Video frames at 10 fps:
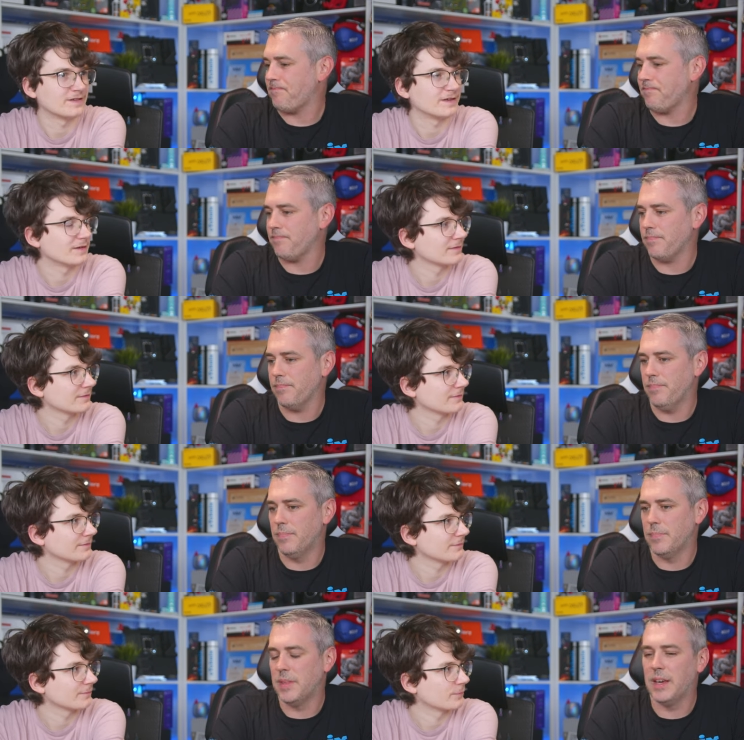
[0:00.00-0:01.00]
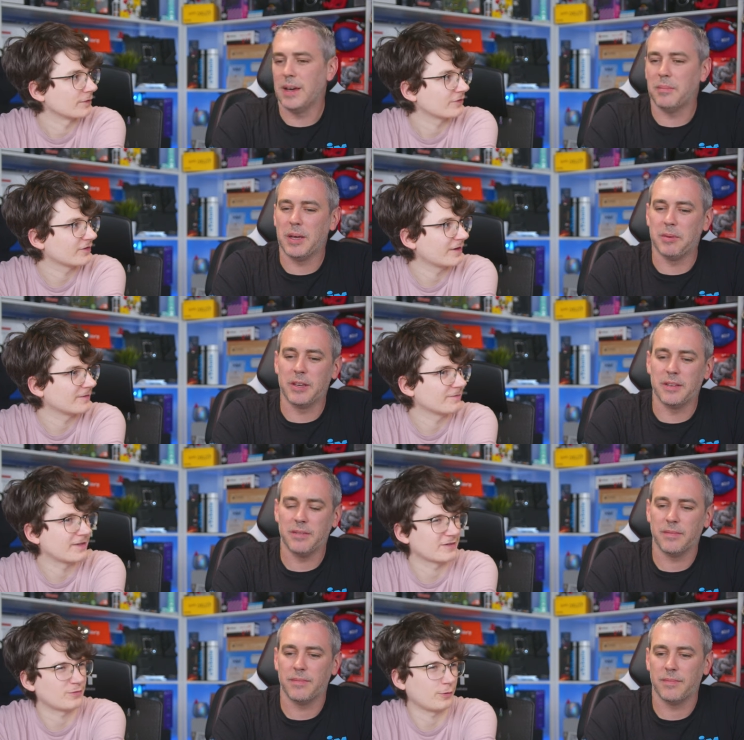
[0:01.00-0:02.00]
Speaker 1: year. Yeah, maybe. Kind of,
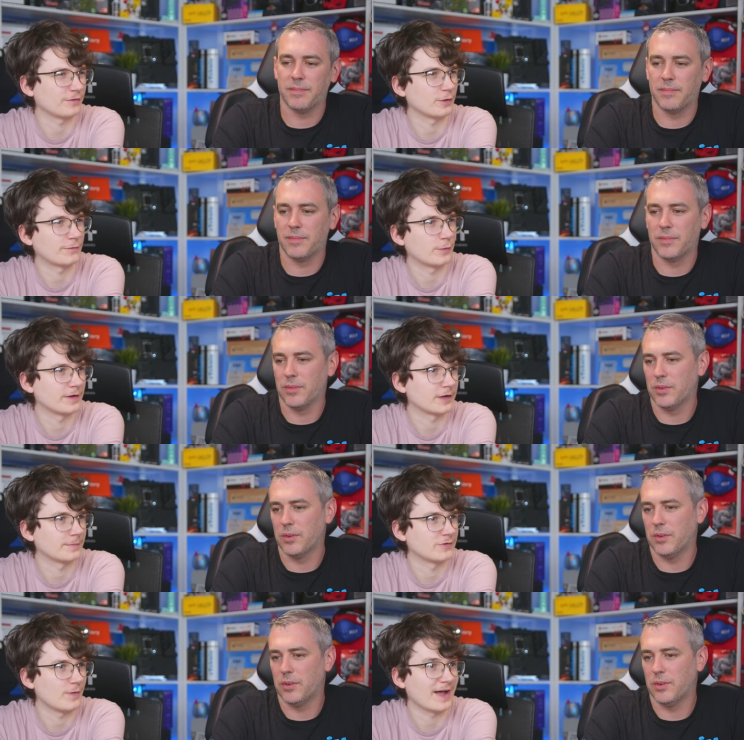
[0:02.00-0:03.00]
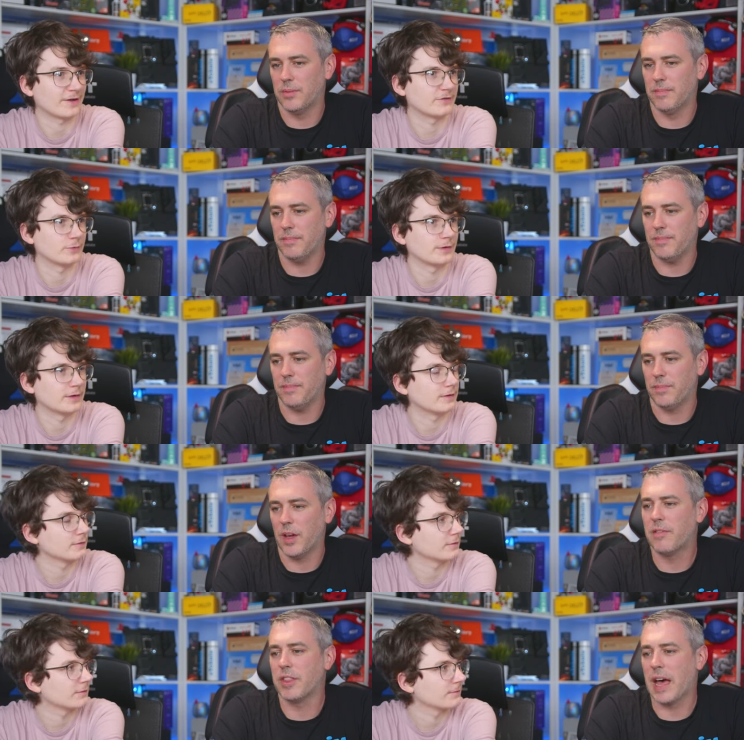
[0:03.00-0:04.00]
there's crossover when it comes to actual years.
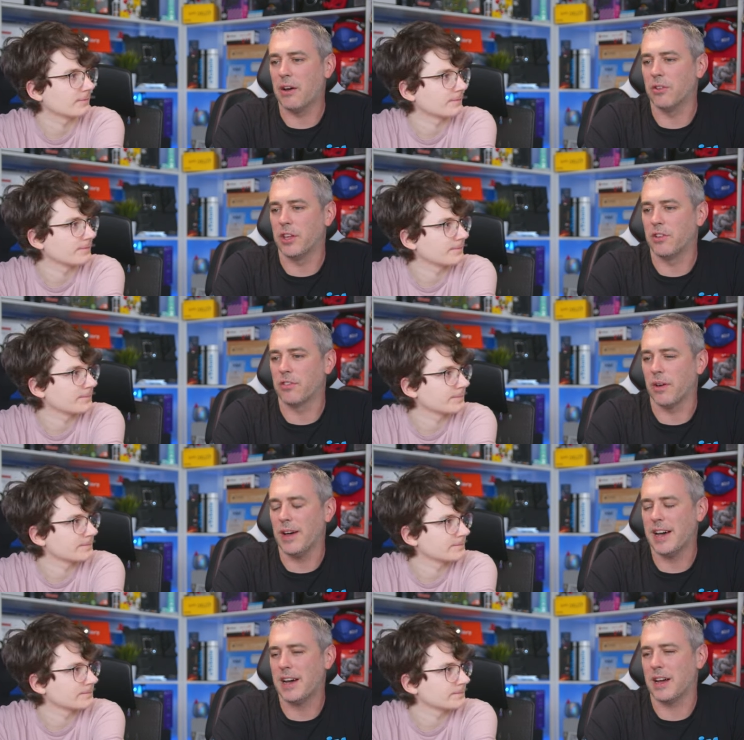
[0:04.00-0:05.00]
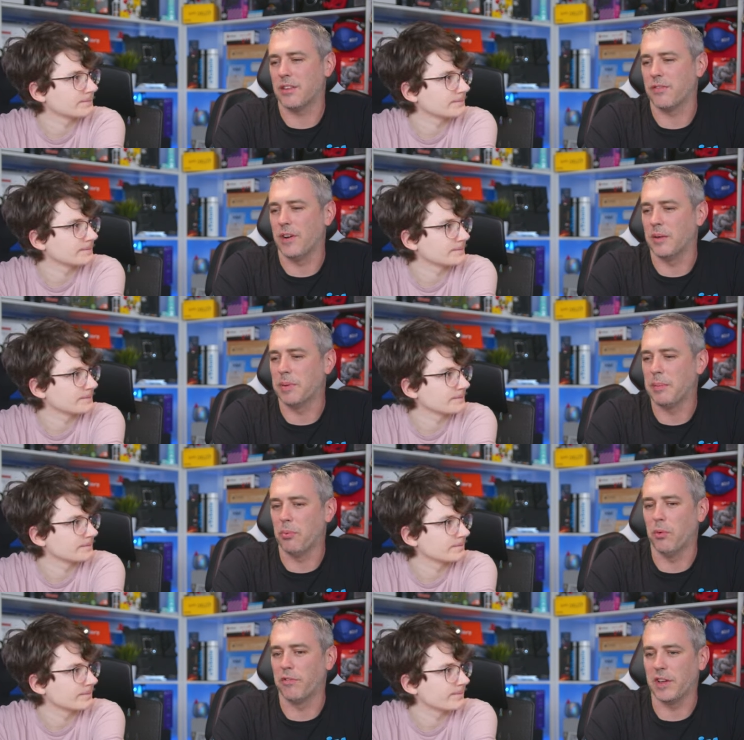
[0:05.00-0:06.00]
Speaker 2: Either that, or they just go, ah, it's fine. People
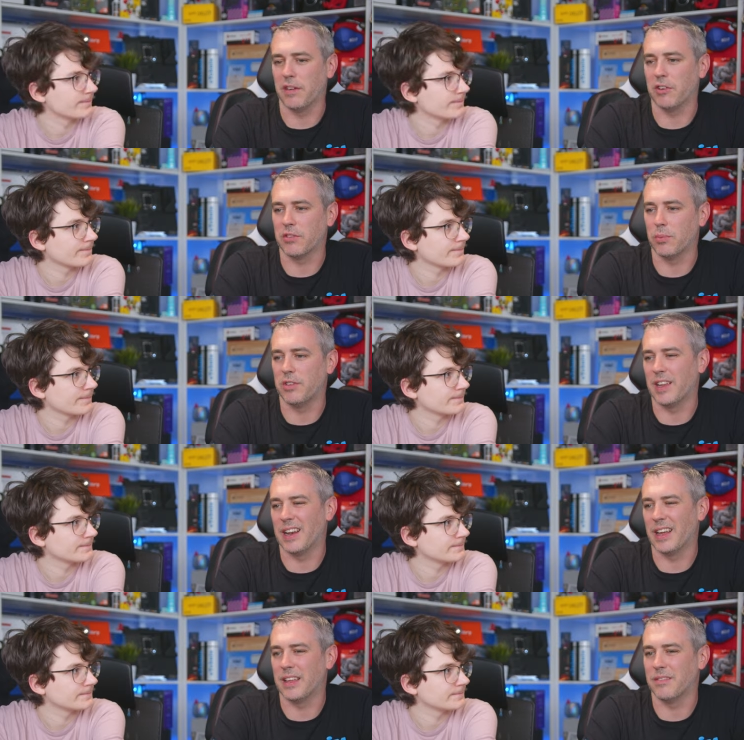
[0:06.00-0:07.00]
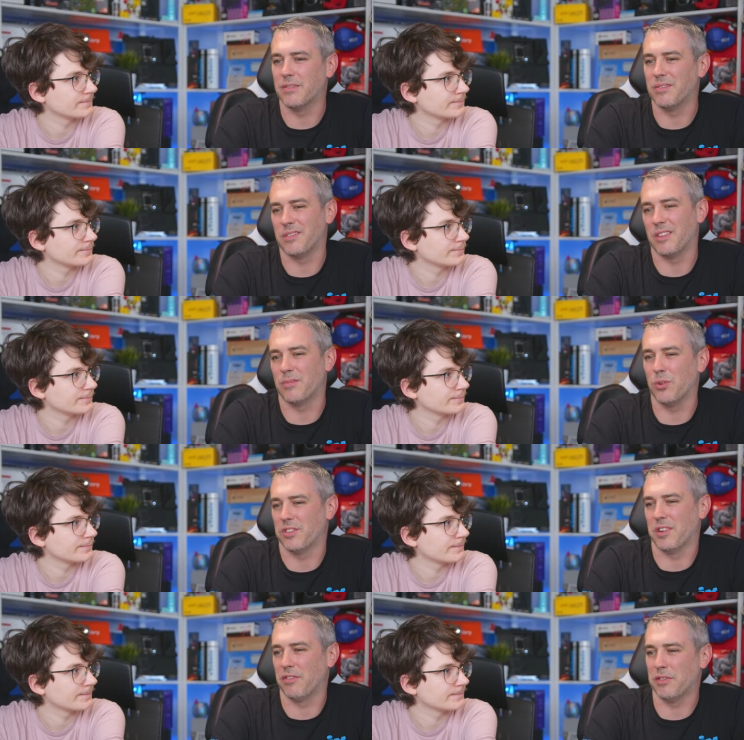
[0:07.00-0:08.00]
will forgive us. We said late. This, what's
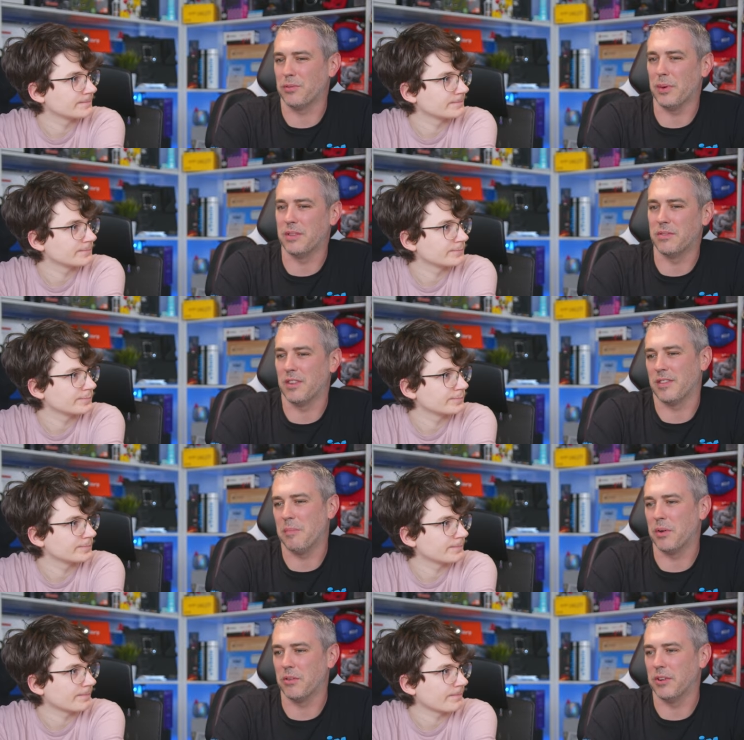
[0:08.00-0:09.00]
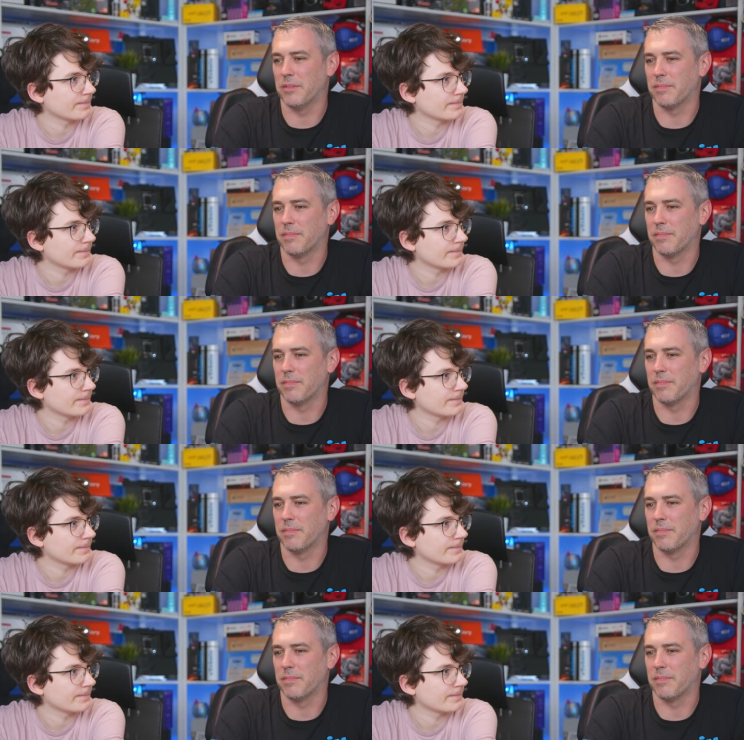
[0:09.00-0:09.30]
the difference between December and